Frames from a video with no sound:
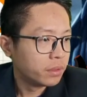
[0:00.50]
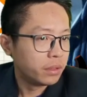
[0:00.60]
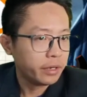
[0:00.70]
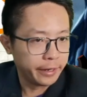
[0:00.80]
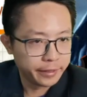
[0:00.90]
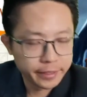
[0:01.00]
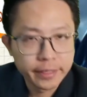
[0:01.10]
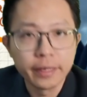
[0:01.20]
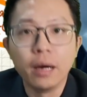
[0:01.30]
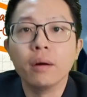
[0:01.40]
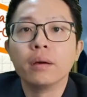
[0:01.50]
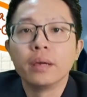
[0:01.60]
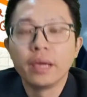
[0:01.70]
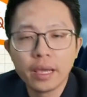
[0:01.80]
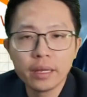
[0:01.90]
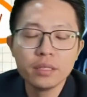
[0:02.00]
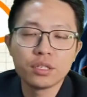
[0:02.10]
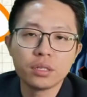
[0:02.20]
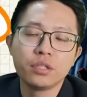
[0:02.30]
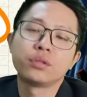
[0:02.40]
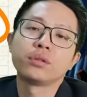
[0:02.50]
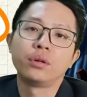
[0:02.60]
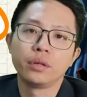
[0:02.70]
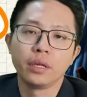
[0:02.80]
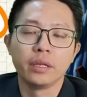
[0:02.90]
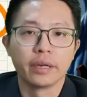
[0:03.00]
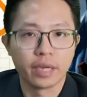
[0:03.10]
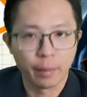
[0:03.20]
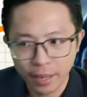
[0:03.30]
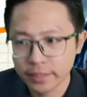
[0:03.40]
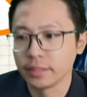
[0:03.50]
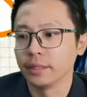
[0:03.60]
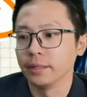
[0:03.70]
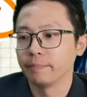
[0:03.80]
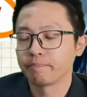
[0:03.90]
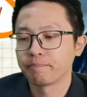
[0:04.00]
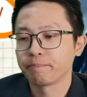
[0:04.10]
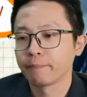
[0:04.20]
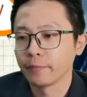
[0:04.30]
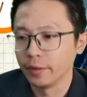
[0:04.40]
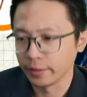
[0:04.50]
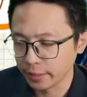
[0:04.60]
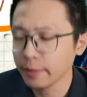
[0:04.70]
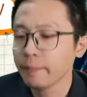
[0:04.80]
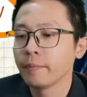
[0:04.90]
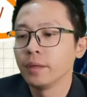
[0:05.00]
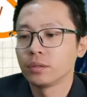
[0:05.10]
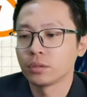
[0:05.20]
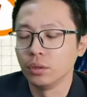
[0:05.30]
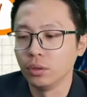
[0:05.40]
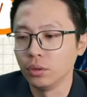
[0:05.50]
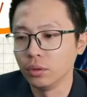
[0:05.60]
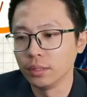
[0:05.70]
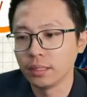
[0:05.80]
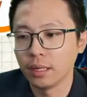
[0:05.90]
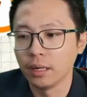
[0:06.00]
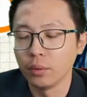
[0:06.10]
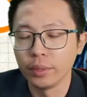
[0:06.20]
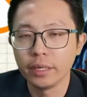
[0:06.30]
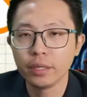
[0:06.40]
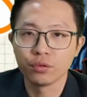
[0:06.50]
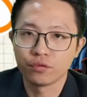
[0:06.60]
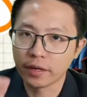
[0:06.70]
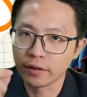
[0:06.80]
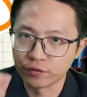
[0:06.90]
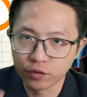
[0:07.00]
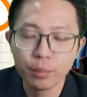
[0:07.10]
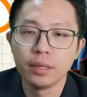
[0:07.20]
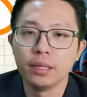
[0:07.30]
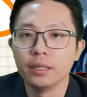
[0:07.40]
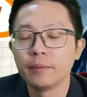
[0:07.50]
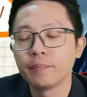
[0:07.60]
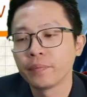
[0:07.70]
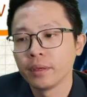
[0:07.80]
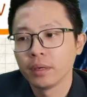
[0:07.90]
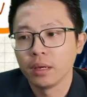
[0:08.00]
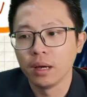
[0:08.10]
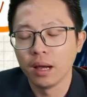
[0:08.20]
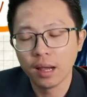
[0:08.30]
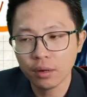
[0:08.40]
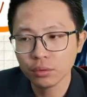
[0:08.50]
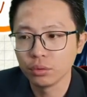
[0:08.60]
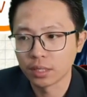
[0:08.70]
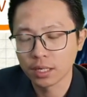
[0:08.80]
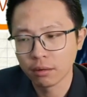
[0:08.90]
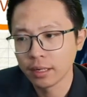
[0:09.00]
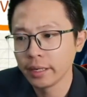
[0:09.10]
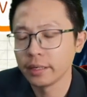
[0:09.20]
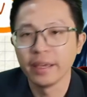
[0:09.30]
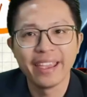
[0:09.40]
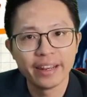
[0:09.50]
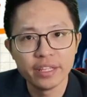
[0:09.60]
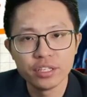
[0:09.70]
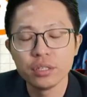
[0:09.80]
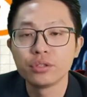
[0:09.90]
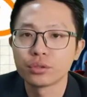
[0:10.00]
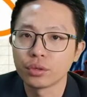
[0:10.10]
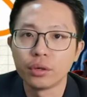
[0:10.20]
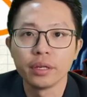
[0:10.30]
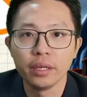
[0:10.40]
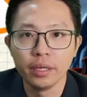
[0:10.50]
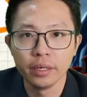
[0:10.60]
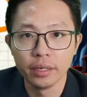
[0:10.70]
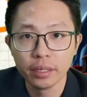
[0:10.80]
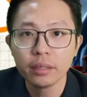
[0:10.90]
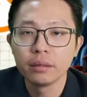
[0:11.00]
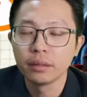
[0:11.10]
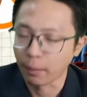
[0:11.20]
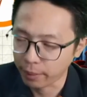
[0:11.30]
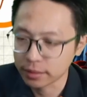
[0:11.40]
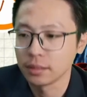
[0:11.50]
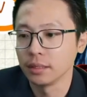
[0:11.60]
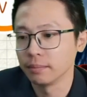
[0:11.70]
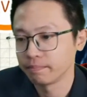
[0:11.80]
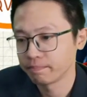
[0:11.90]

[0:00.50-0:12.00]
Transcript: Alright, now energy stored in a capacitor. Okay, so we need to find a formula how to calculate the energy stored in a capacitor.